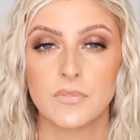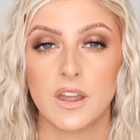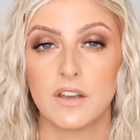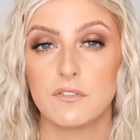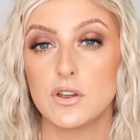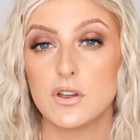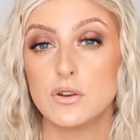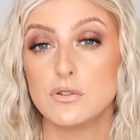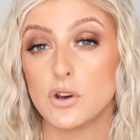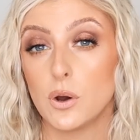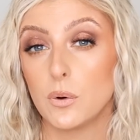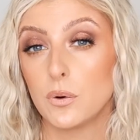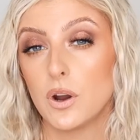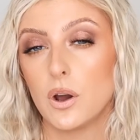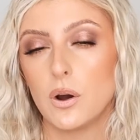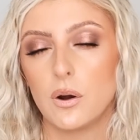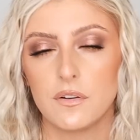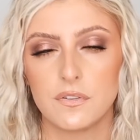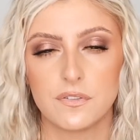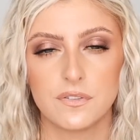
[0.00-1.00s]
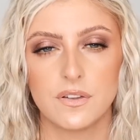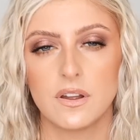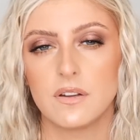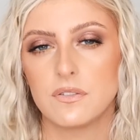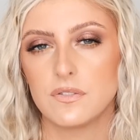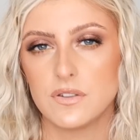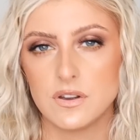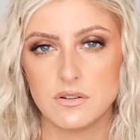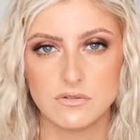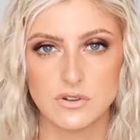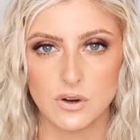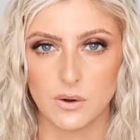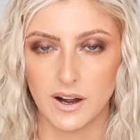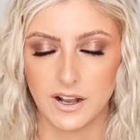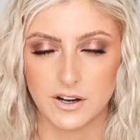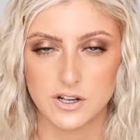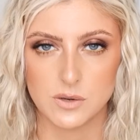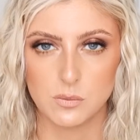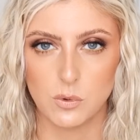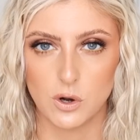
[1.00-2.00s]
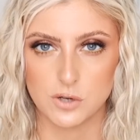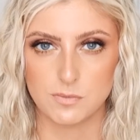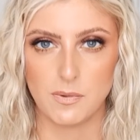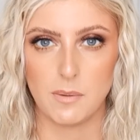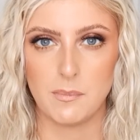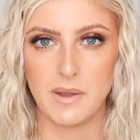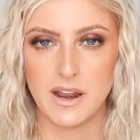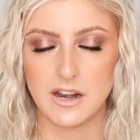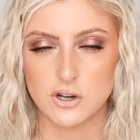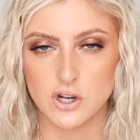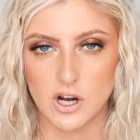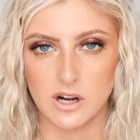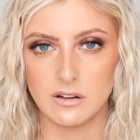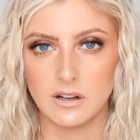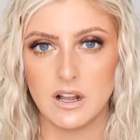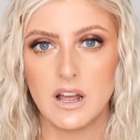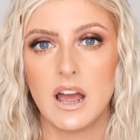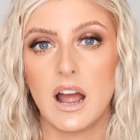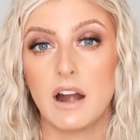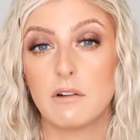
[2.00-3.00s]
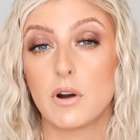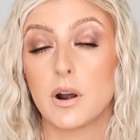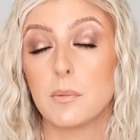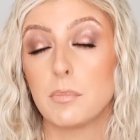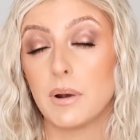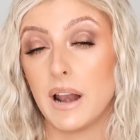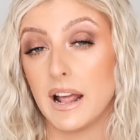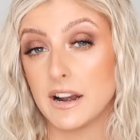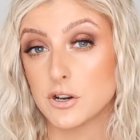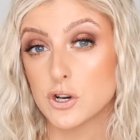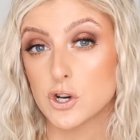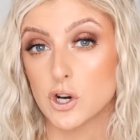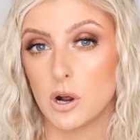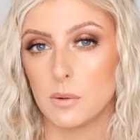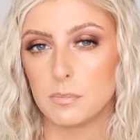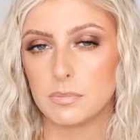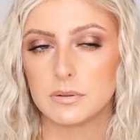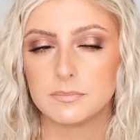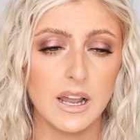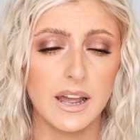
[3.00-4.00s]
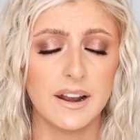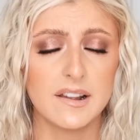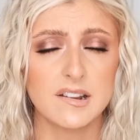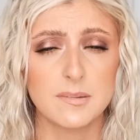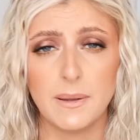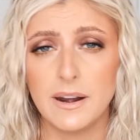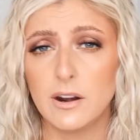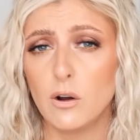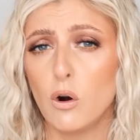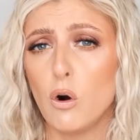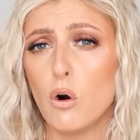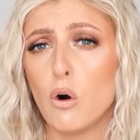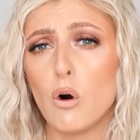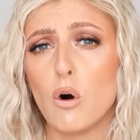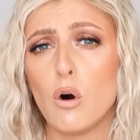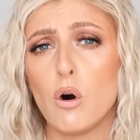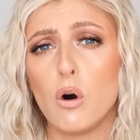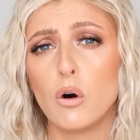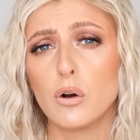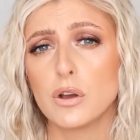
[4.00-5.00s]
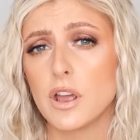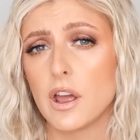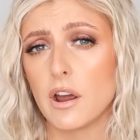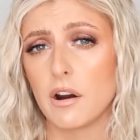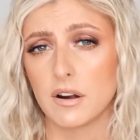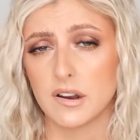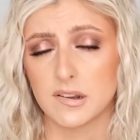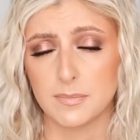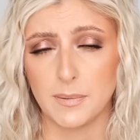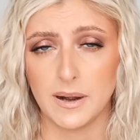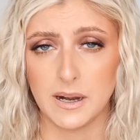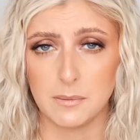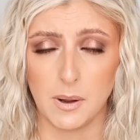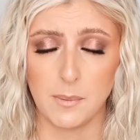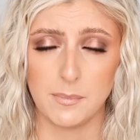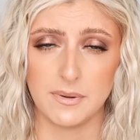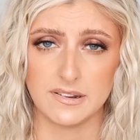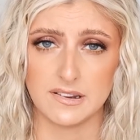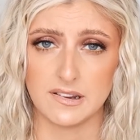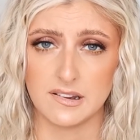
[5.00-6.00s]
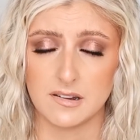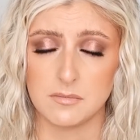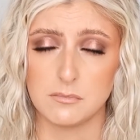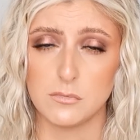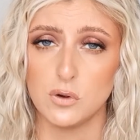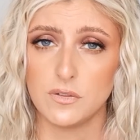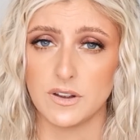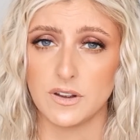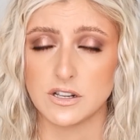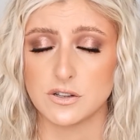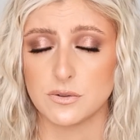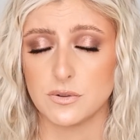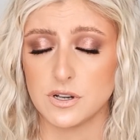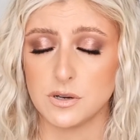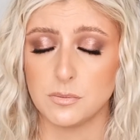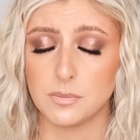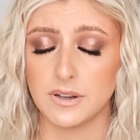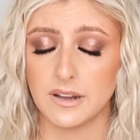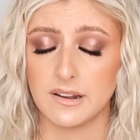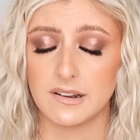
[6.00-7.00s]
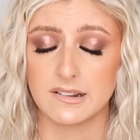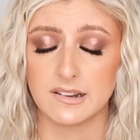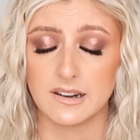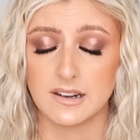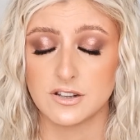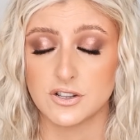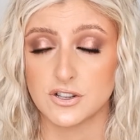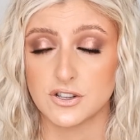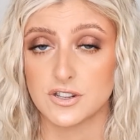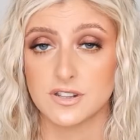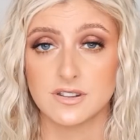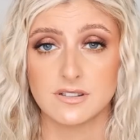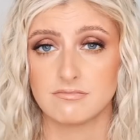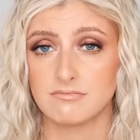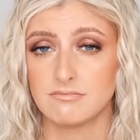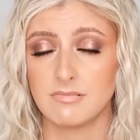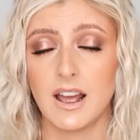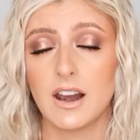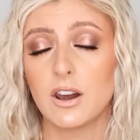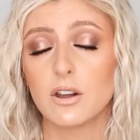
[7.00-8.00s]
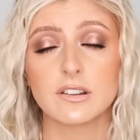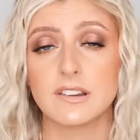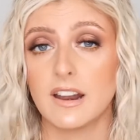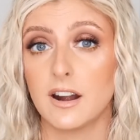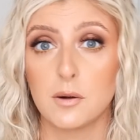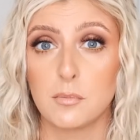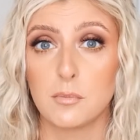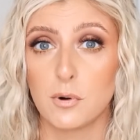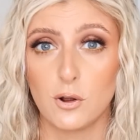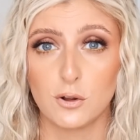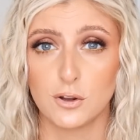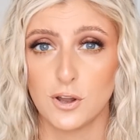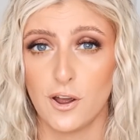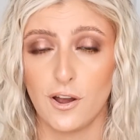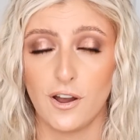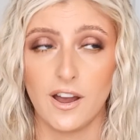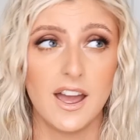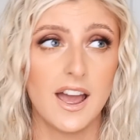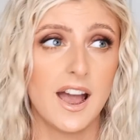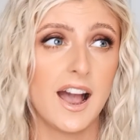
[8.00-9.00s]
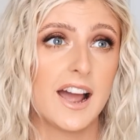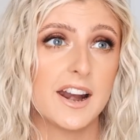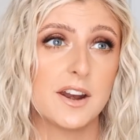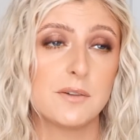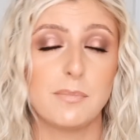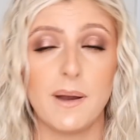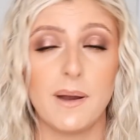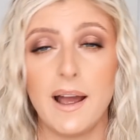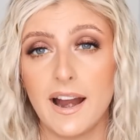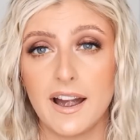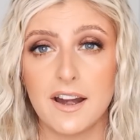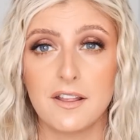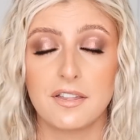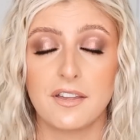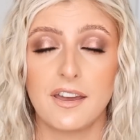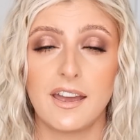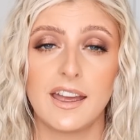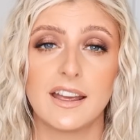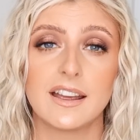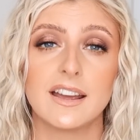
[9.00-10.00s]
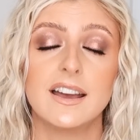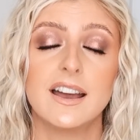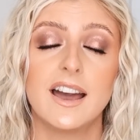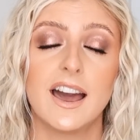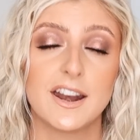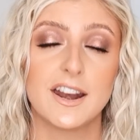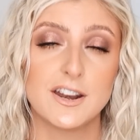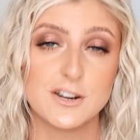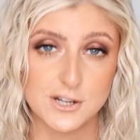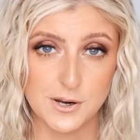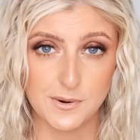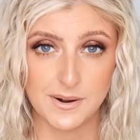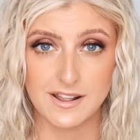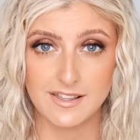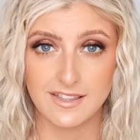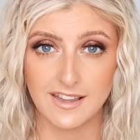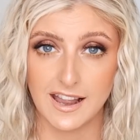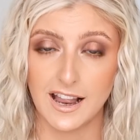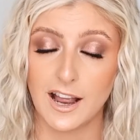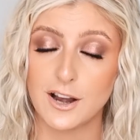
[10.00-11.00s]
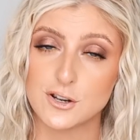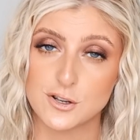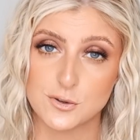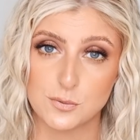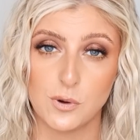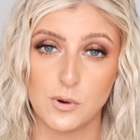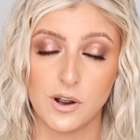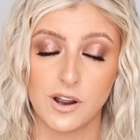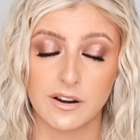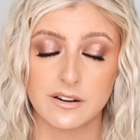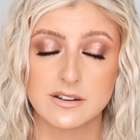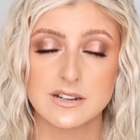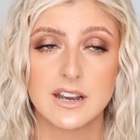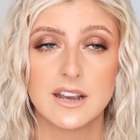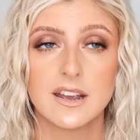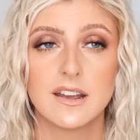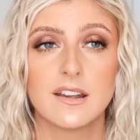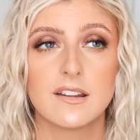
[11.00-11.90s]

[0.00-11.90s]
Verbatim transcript: If you don't know, if, if you don't actually watch my main channel, I run a plant shop and I spent all year expanding my business and moving to a new place. And it just, I looked terrible all year. I didn't buy anything. I didn't do anything. I just worked.